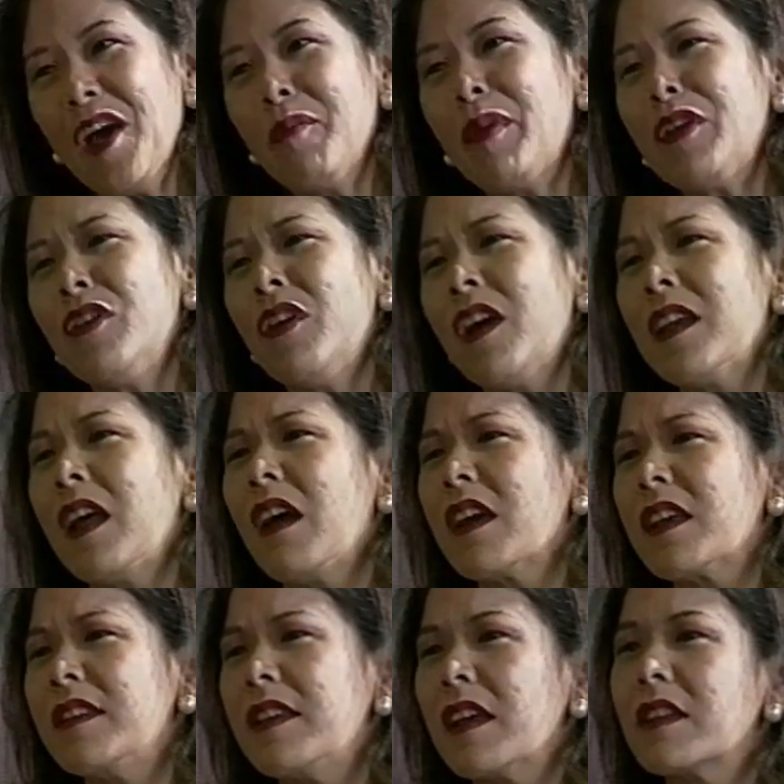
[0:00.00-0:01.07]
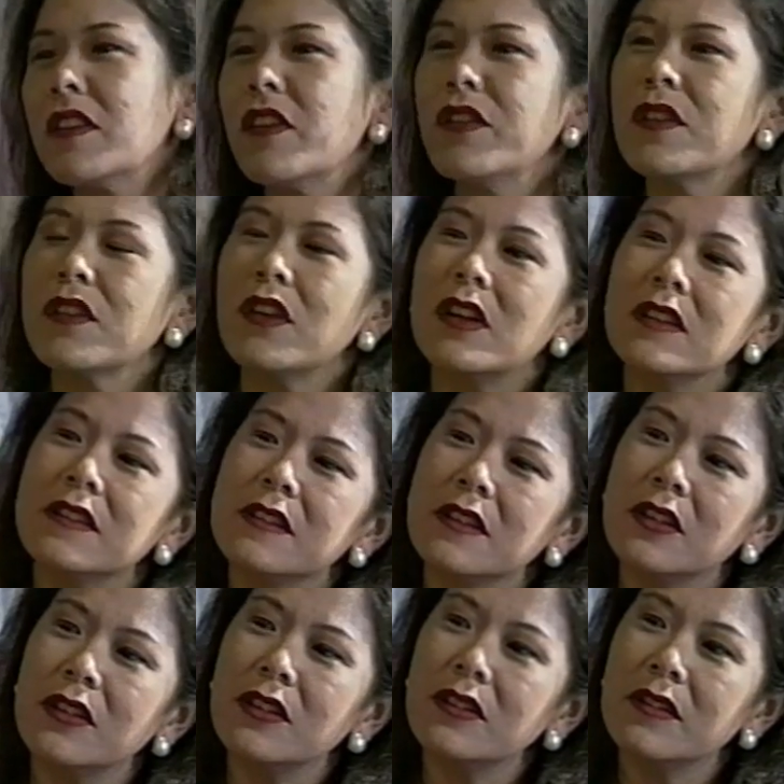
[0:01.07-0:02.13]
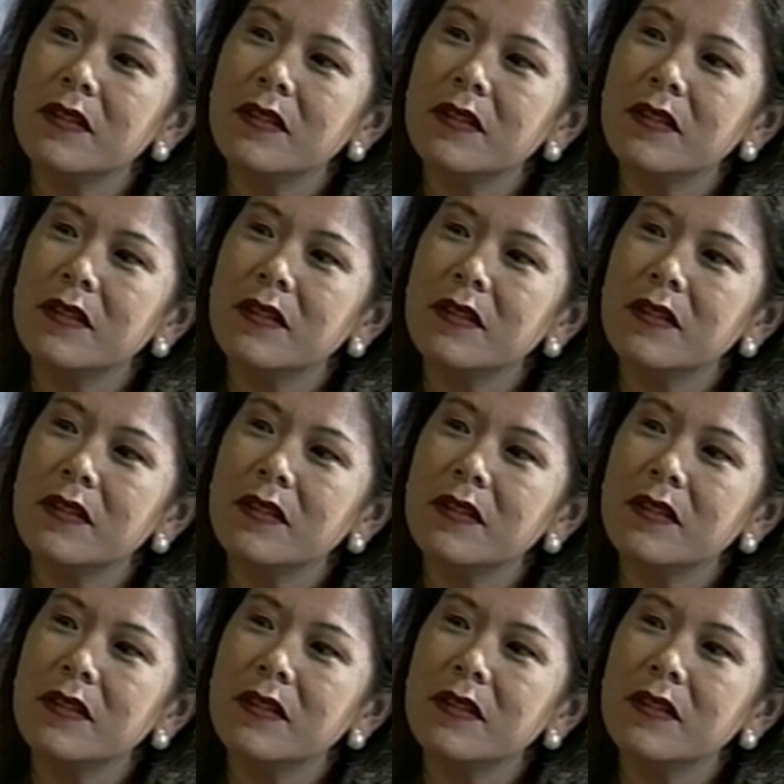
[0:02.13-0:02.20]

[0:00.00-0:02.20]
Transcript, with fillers: But you're an architect of sorts, though.